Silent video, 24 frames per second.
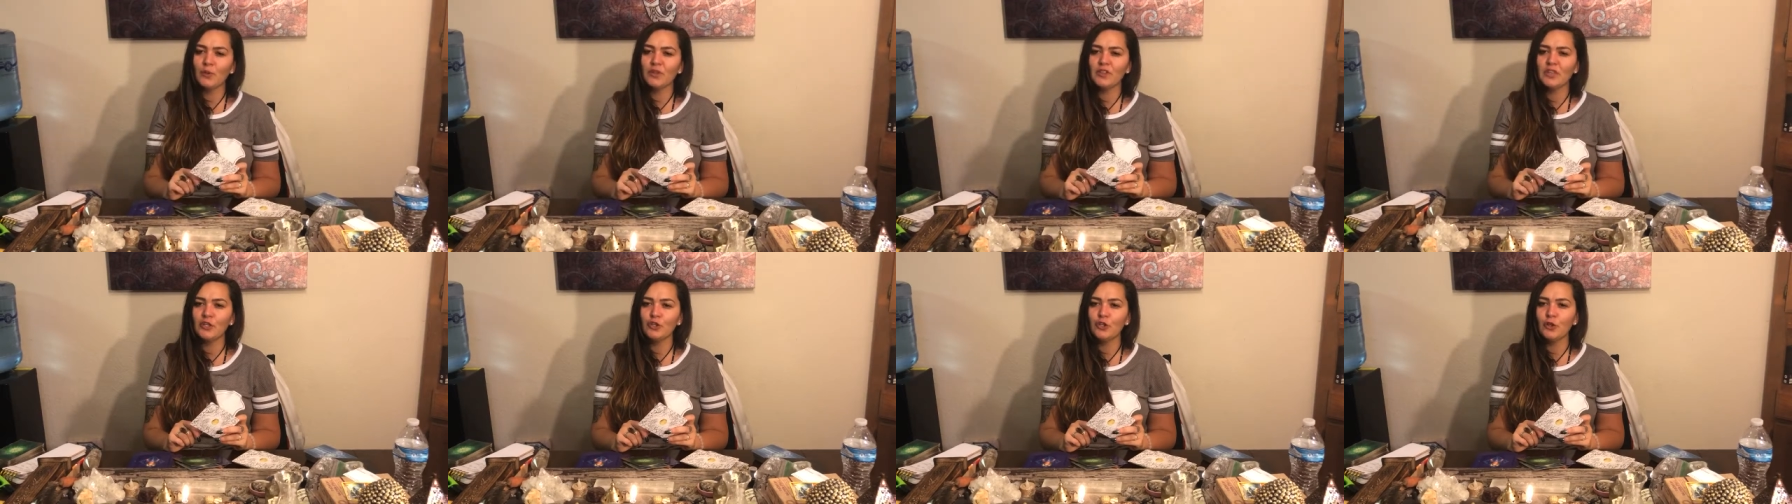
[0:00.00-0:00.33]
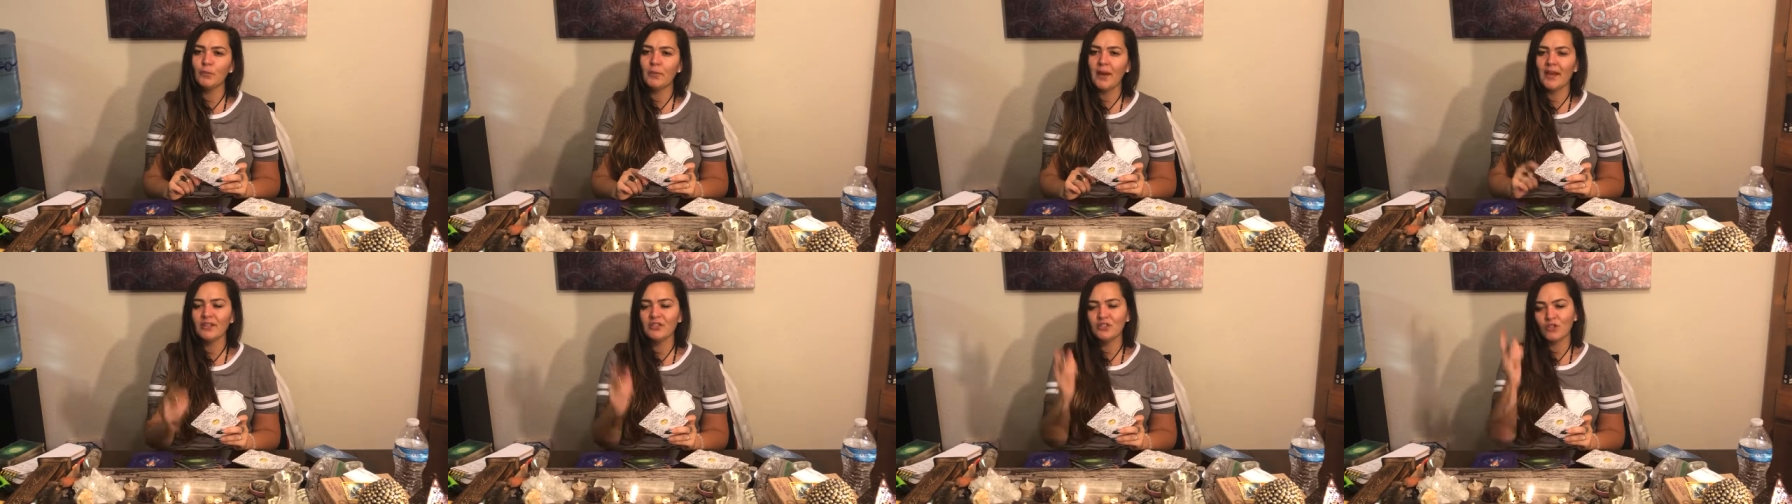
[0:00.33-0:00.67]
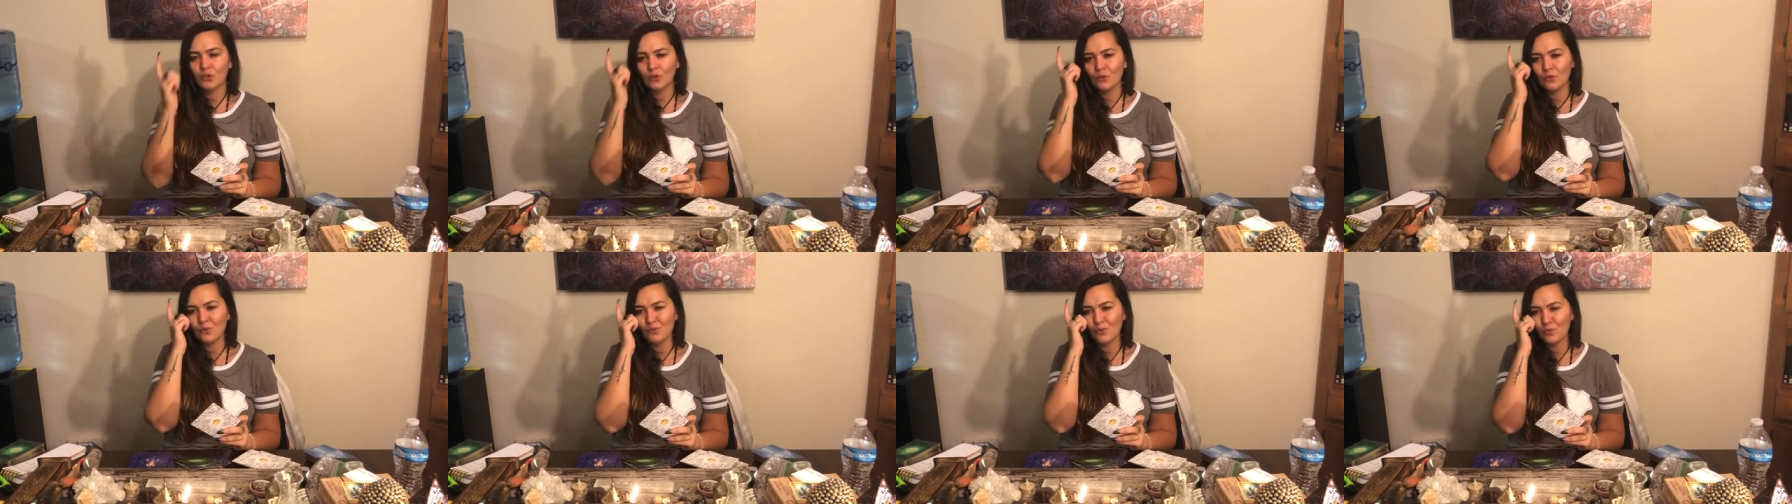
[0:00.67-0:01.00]
within your mind.
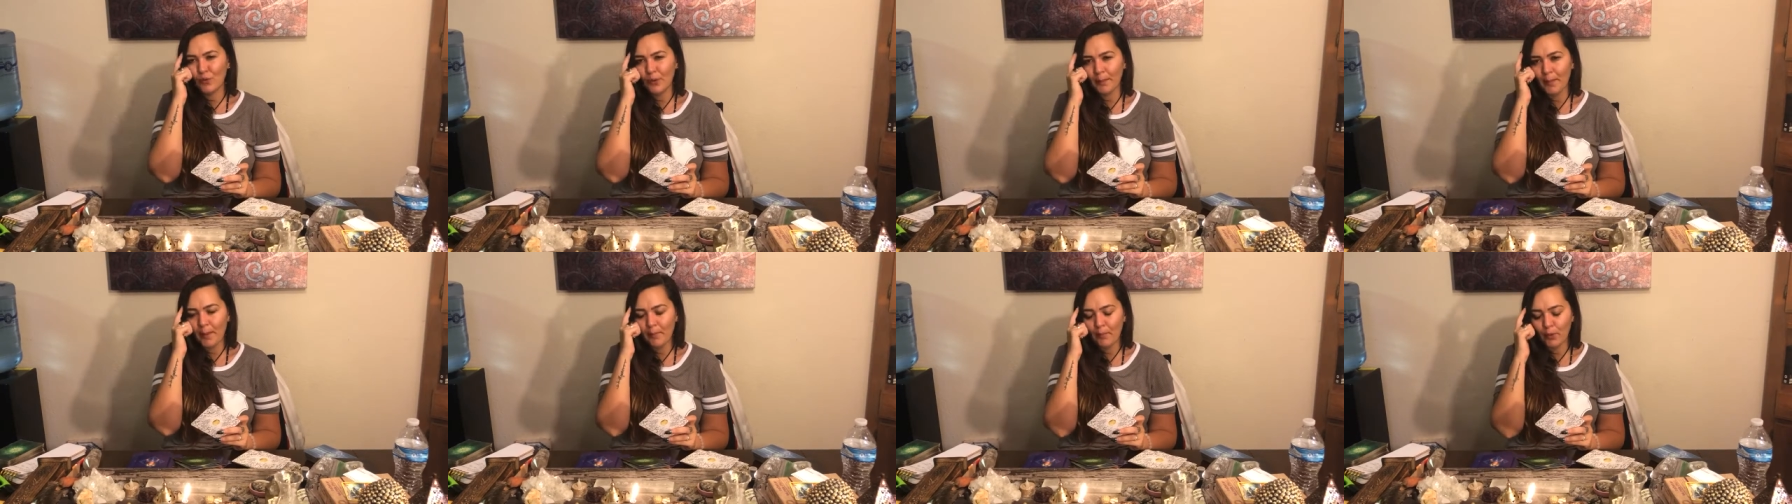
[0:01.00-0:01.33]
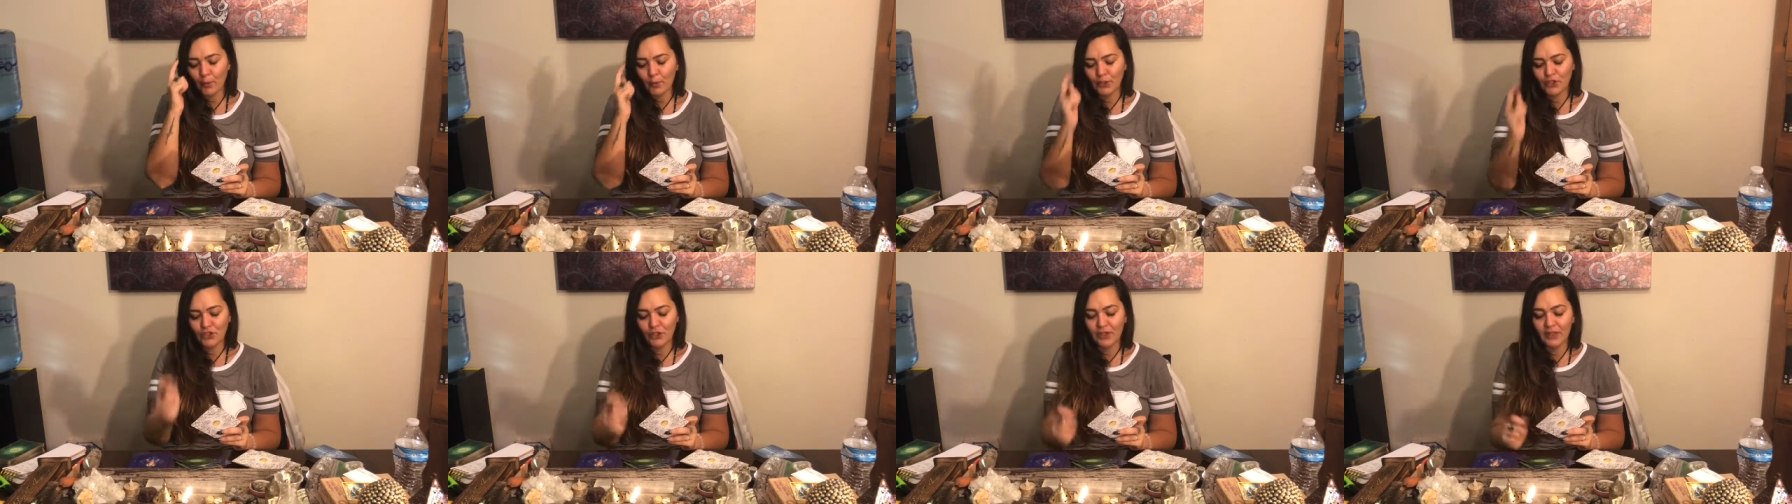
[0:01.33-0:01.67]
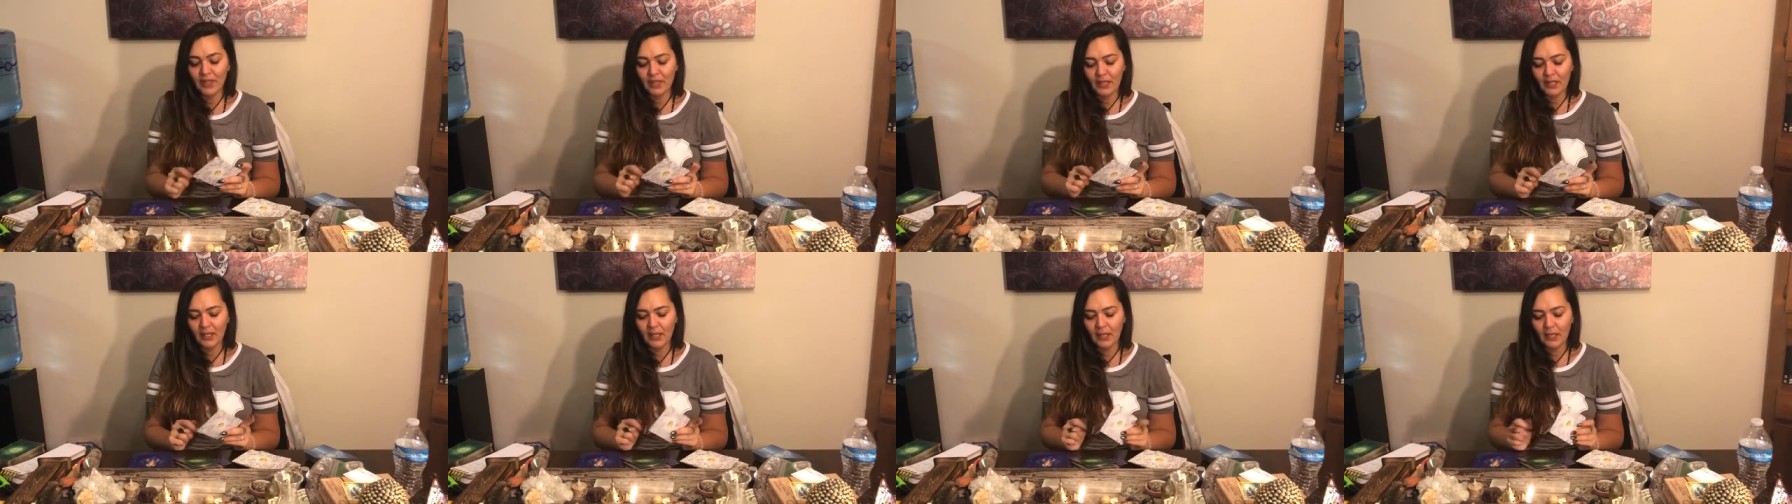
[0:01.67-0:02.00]
So remember what you're
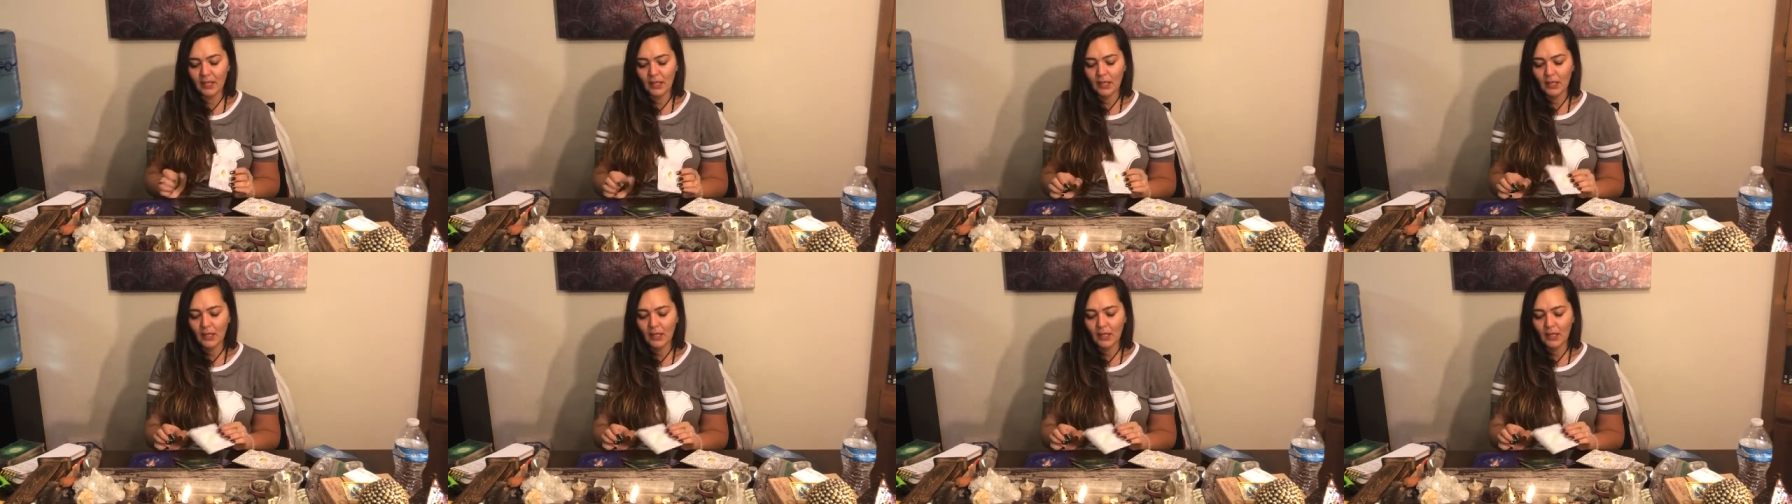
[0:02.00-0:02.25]
thinking.